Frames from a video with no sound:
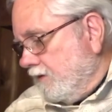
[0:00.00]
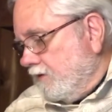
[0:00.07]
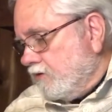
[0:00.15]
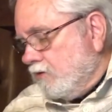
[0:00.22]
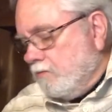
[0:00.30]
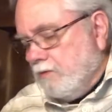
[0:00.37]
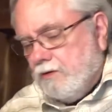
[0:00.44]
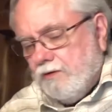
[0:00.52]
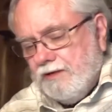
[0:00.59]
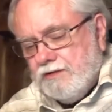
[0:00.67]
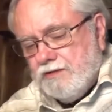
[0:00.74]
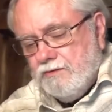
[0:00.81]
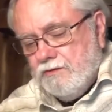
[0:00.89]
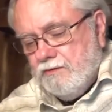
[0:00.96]
So we're going
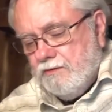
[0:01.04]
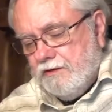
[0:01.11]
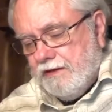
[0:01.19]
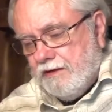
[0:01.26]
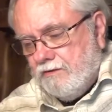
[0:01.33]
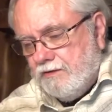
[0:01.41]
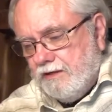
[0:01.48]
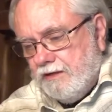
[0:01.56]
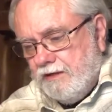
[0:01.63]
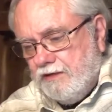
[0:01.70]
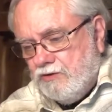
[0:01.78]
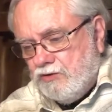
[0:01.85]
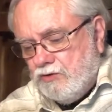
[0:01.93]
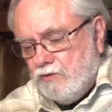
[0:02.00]
to now get
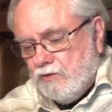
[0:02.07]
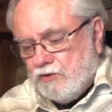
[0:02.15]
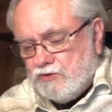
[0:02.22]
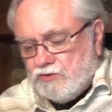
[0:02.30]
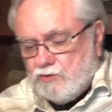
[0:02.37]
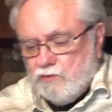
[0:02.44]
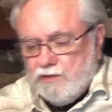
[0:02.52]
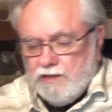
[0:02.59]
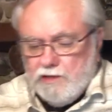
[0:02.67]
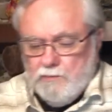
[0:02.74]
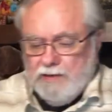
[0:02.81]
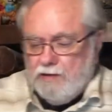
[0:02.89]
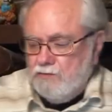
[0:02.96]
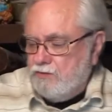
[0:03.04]
into our story
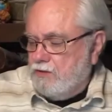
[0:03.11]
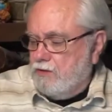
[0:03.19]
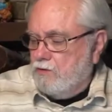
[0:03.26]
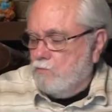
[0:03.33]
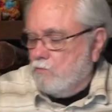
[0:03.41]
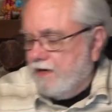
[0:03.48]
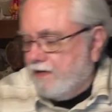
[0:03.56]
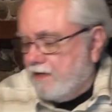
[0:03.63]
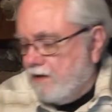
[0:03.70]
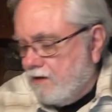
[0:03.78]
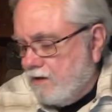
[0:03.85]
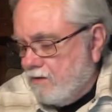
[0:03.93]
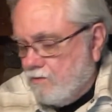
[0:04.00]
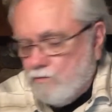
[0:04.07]
about
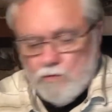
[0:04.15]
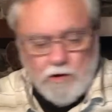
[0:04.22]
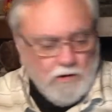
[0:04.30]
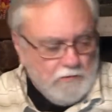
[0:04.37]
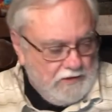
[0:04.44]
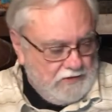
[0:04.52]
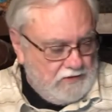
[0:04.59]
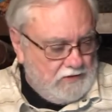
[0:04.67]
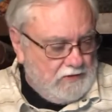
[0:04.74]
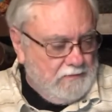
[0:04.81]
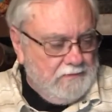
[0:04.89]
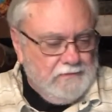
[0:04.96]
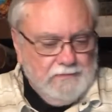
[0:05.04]
Winkie Walrus.